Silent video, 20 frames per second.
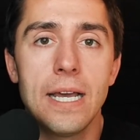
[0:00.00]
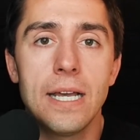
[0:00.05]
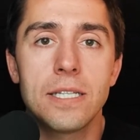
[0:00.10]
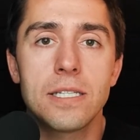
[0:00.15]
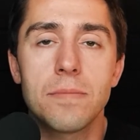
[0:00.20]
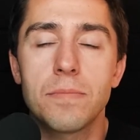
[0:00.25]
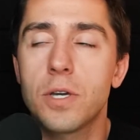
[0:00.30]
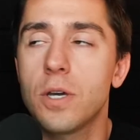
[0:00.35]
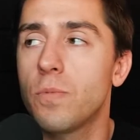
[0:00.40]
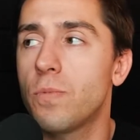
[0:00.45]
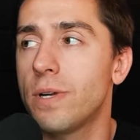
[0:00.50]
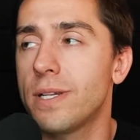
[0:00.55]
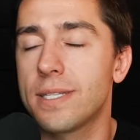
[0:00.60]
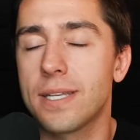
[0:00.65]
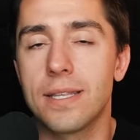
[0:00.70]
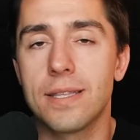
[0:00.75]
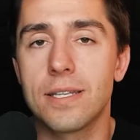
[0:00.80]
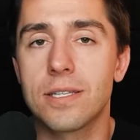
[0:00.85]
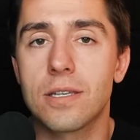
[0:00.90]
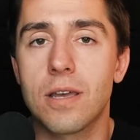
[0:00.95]
Some good ones
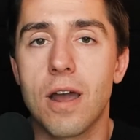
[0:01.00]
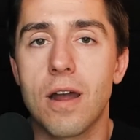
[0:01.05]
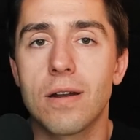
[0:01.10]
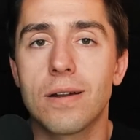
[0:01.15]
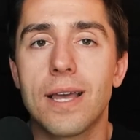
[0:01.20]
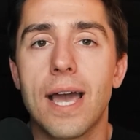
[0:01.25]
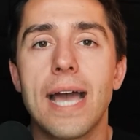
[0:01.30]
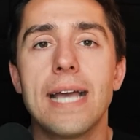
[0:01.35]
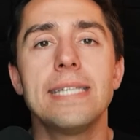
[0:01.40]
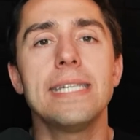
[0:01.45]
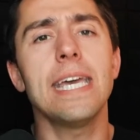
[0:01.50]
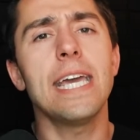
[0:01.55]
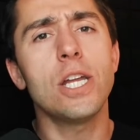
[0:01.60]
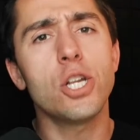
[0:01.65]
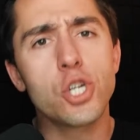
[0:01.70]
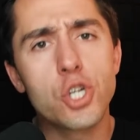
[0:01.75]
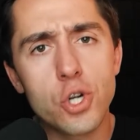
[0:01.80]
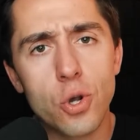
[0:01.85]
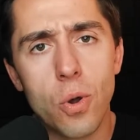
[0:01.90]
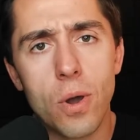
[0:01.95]
on this card, guys.
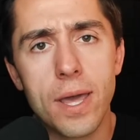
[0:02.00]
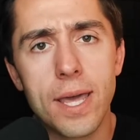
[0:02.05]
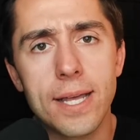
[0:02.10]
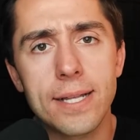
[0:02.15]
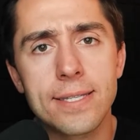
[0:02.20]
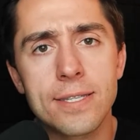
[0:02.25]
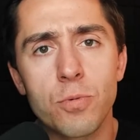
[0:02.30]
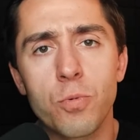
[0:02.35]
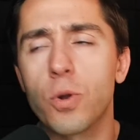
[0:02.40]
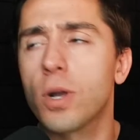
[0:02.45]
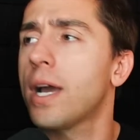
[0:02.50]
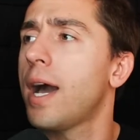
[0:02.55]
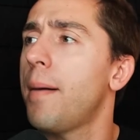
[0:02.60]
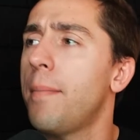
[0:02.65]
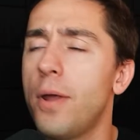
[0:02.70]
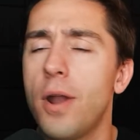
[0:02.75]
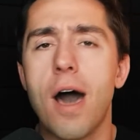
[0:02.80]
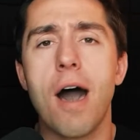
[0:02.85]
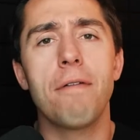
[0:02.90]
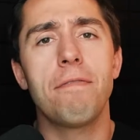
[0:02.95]
Enjoy it. We're
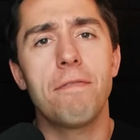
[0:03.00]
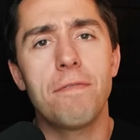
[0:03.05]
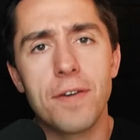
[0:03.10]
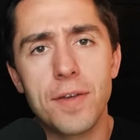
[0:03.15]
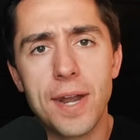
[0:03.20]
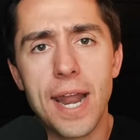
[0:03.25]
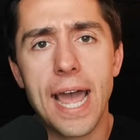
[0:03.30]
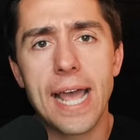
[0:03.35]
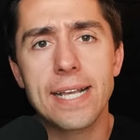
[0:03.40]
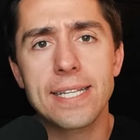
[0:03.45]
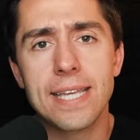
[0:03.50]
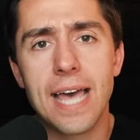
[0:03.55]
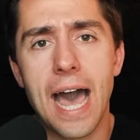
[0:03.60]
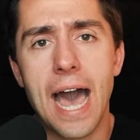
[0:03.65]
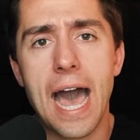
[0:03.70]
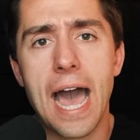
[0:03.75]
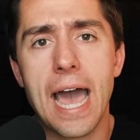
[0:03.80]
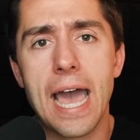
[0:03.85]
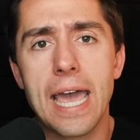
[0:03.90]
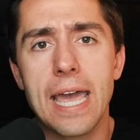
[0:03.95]
coming off of a nice
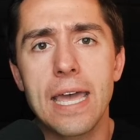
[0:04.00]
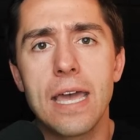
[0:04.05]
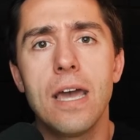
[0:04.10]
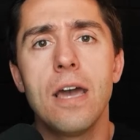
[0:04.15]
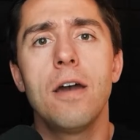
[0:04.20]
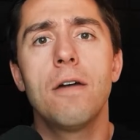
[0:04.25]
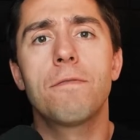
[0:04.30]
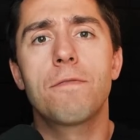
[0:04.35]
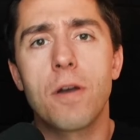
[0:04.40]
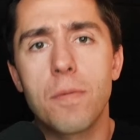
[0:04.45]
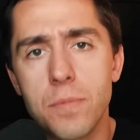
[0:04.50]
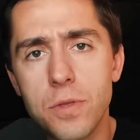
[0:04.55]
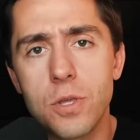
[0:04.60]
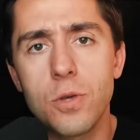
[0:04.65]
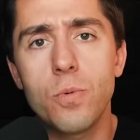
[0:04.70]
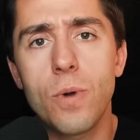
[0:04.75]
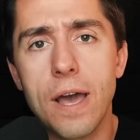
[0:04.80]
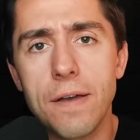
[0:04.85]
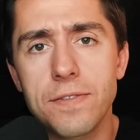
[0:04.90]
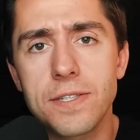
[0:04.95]
high from
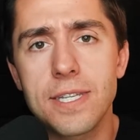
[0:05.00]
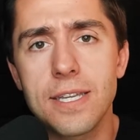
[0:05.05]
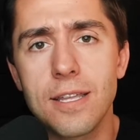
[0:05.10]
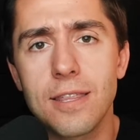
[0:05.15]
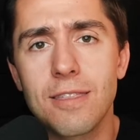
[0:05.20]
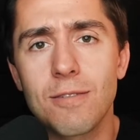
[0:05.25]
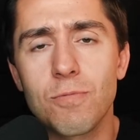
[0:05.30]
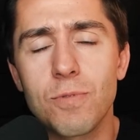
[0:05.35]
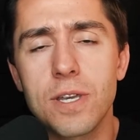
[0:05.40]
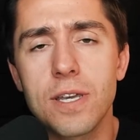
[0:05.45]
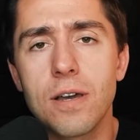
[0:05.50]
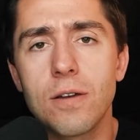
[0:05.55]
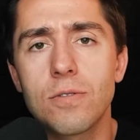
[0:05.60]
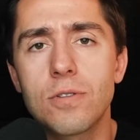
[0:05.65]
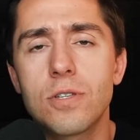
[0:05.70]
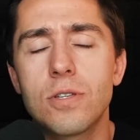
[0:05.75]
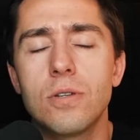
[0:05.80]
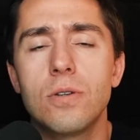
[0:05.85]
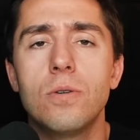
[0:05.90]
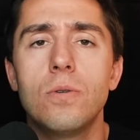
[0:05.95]
UFC
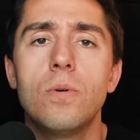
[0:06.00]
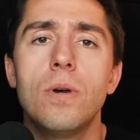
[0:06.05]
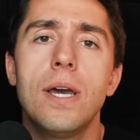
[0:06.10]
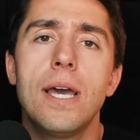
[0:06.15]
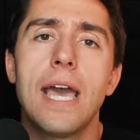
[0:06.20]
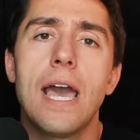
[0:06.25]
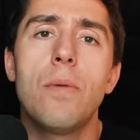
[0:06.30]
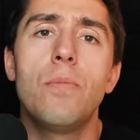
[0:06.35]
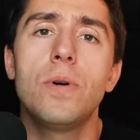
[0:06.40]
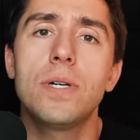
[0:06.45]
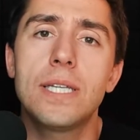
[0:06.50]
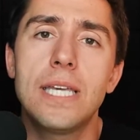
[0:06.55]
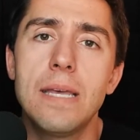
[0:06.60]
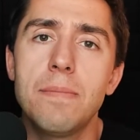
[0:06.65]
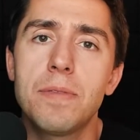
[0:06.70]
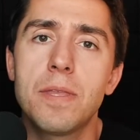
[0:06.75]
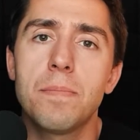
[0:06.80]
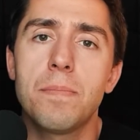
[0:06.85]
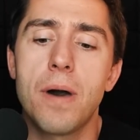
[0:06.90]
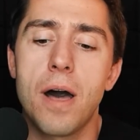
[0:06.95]
302, and we'll
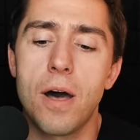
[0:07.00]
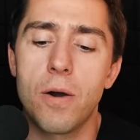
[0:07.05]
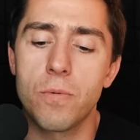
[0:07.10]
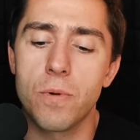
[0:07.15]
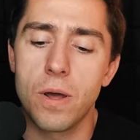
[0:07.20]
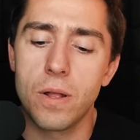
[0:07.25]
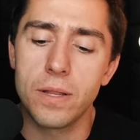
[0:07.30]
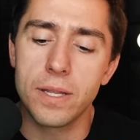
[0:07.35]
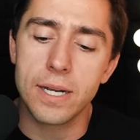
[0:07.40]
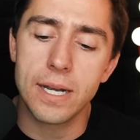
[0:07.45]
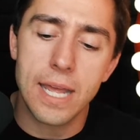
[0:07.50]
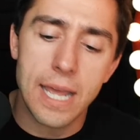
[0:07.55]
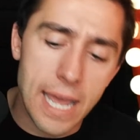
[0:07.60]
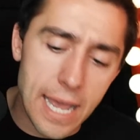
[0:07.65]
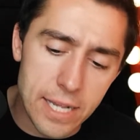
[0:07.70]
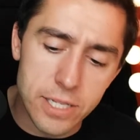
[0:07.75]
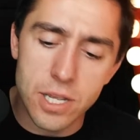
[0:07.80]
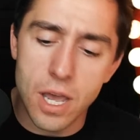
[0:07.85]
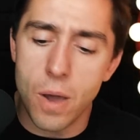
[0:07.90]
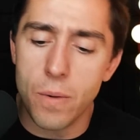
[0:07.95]
keep the ball rolling.
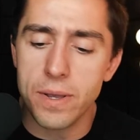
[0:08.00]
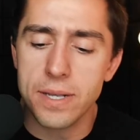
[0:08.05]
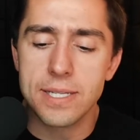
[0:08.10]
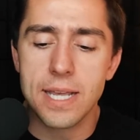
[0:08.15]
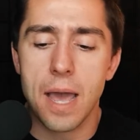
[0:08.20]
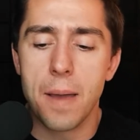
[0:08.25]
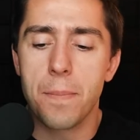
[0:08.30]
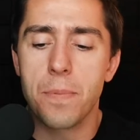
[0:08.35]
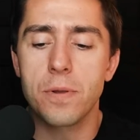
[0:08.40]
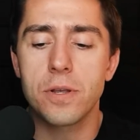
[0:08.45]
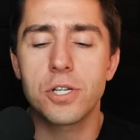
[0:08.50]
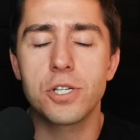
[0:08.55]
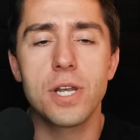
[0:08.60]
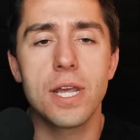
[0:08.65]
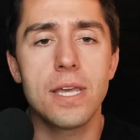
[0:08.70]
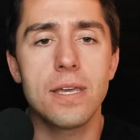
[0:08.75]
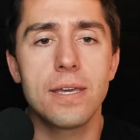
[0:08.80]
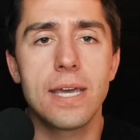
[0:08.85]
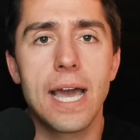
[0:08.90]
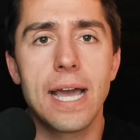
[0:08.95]
As always, I
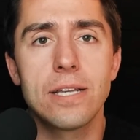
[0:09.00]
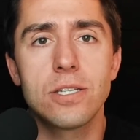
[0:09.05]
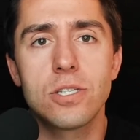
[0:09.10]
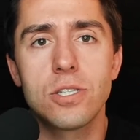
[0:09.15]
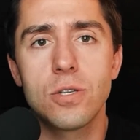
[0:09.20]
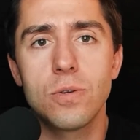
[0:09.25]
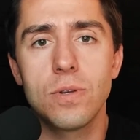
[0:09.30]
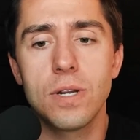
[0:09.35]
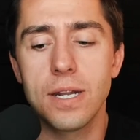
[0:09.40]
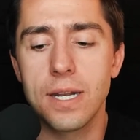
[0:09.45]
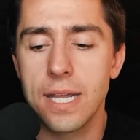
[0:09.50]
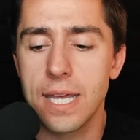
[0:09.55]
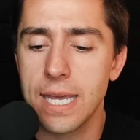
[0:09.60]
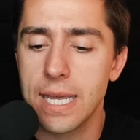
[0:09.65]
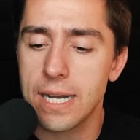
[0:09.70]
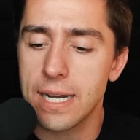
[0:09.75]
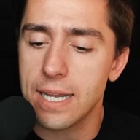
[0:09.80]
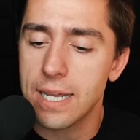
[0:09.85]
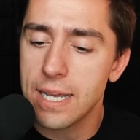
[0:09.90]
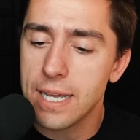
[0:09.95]
appreciate you guys tuning
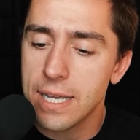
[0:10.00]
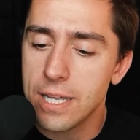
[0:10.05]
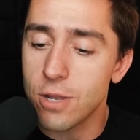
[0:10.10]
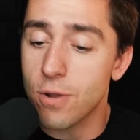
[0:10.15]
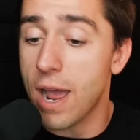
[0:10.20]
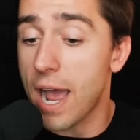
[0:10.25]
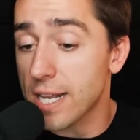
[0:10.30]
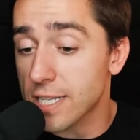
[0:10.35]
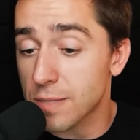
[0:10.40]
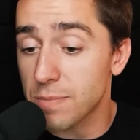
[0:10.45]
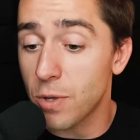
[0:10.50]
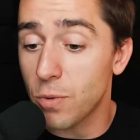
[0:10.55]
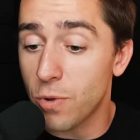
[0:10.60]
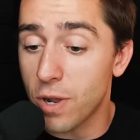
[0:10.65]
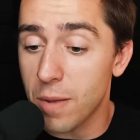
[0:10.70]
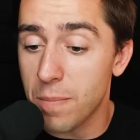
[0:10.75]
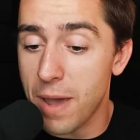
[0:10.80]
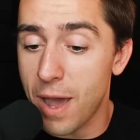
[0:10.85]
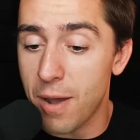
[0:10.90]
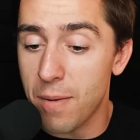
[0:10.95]
in. You're asking me,
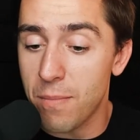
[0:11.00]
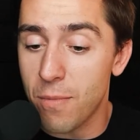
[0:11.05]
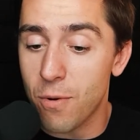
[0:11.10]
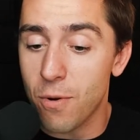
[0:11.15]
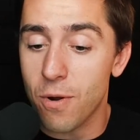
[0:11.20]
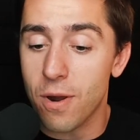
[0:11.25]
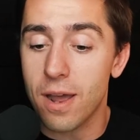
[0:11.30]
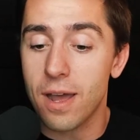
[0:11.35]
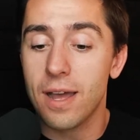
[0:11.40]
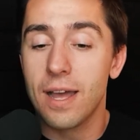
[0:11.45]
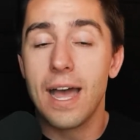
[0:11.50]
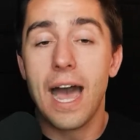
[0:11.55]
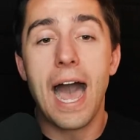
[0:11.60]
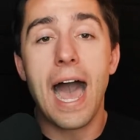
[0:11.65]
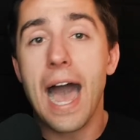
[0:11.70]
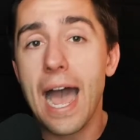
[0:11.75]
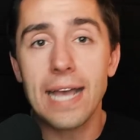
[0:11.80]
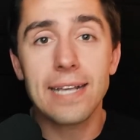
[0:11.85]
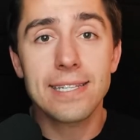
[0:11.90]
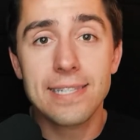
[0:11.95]
what about Mora?
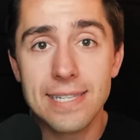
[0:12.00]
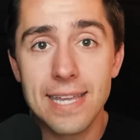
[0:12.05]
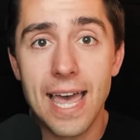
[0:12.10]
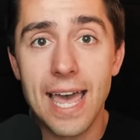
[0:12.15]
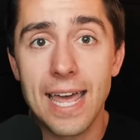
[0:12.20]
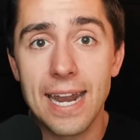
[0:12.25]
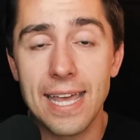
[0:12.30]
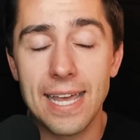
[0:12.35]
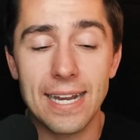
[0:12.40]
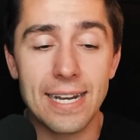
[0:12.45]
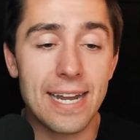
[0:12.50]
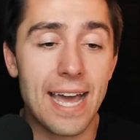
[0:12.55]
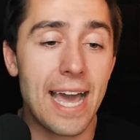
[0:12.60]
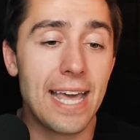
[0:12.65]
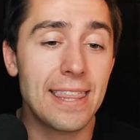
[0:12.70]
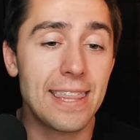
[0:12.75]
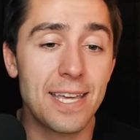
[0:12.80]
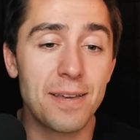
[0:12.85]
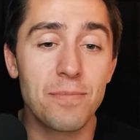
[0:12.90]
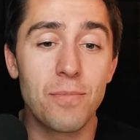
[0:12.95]
I said it.
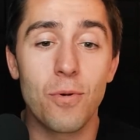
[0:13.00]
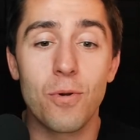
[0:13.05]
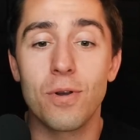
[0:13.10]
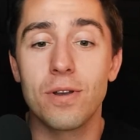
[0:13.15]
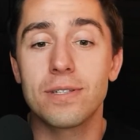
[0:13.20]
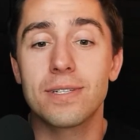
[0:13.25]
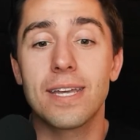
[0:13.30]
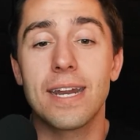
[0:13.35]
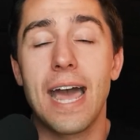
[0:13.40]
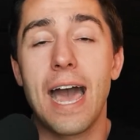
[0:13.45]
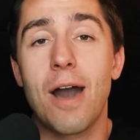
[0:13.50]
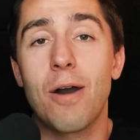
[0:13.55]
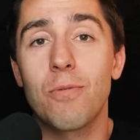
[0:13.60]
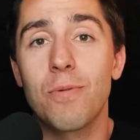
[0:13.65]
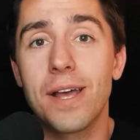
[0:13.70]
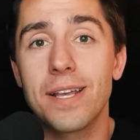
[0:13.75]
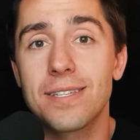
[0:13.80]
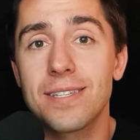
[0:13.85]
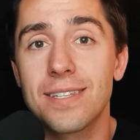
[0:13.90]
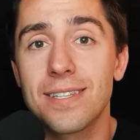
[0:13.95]
I think Mora's going to
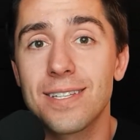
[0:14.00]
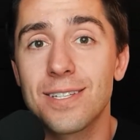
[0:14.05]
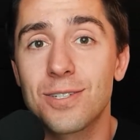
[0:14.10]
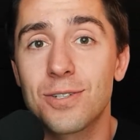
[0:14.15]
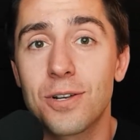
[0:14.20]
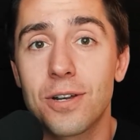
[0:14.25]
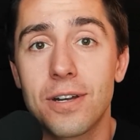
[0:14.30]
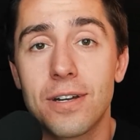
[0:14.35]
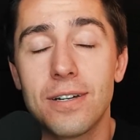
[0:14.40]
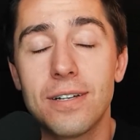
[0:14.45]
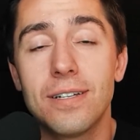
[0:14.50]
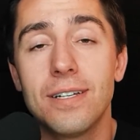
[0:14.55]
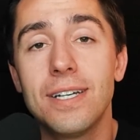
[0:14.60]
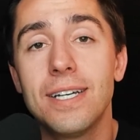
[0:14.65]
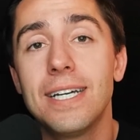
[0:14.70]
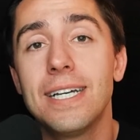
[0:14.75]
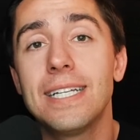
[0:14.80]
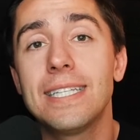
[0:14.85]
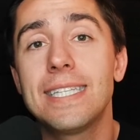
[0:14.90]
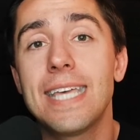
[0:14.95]
out-wrestle this girl,
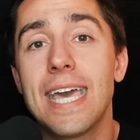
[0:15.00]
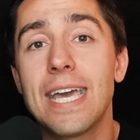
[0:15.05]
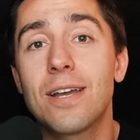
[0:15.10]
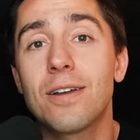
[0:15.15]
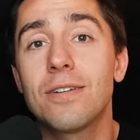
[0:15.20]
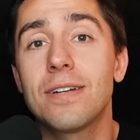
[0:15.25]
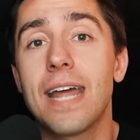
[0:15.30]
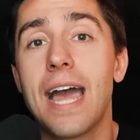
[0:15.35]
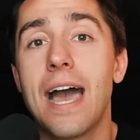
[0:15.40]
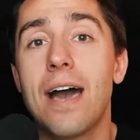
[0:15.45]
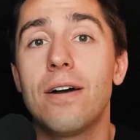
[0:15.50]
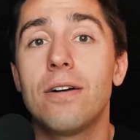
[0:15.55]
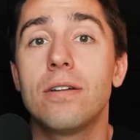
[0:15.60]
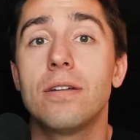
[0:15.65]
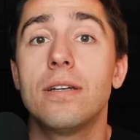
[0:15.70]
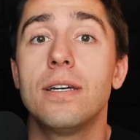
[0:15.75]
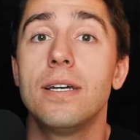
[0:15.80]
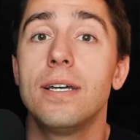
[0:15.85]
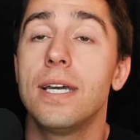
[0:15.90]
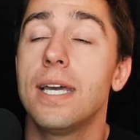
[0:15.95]
take her
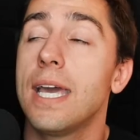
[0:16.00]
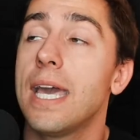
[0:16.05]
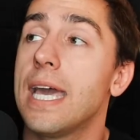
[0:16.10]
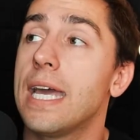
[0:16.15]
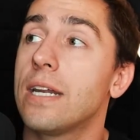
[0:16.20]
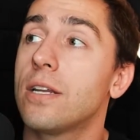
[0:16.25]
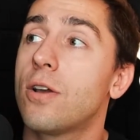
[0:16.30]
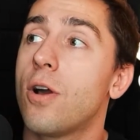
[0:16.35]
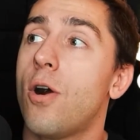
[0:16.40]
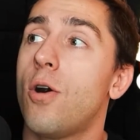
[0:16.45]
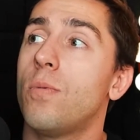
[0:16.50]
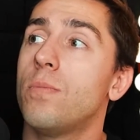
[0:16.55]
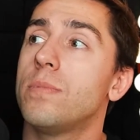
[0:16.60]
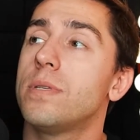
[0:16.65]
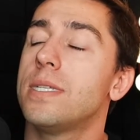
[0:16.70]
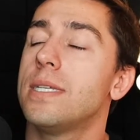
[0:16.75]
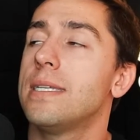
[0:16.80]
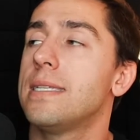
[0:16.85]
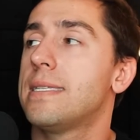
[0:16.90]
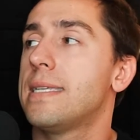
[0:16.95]
down, and
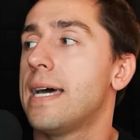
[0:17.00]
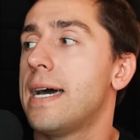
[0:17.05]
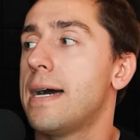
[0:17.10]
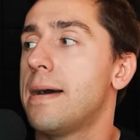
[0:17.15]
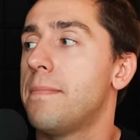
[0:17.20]
Gomes is,